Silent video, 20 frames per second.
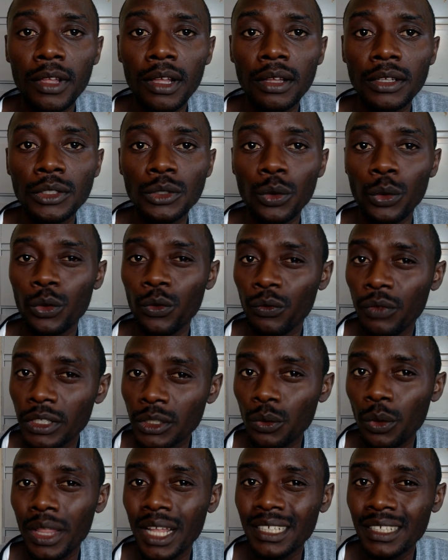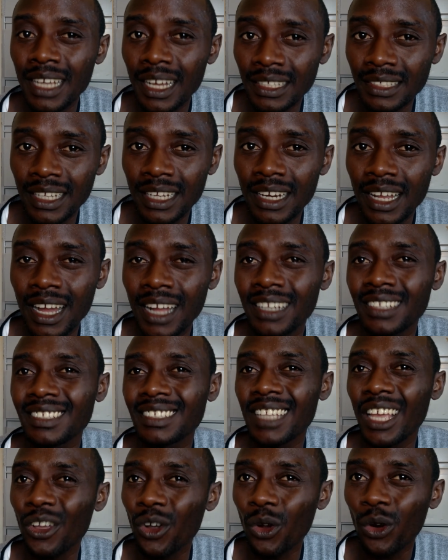So you face with that hazard, and
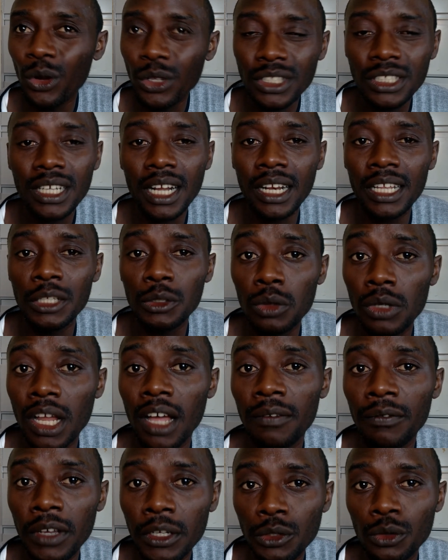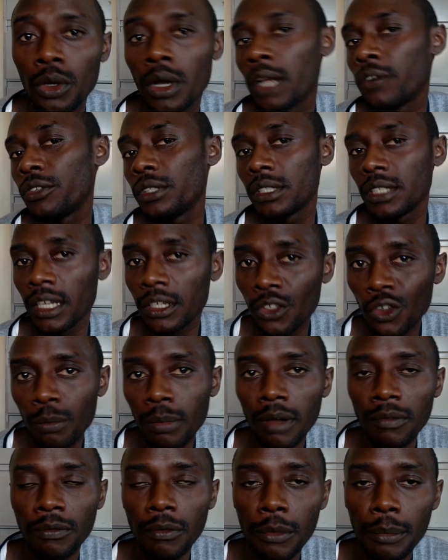psychologically it will affect you and retard your
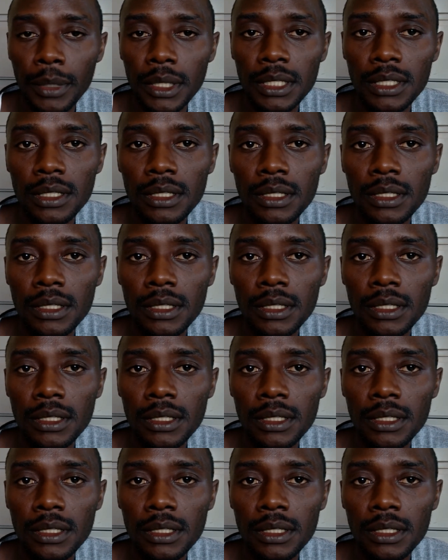performance.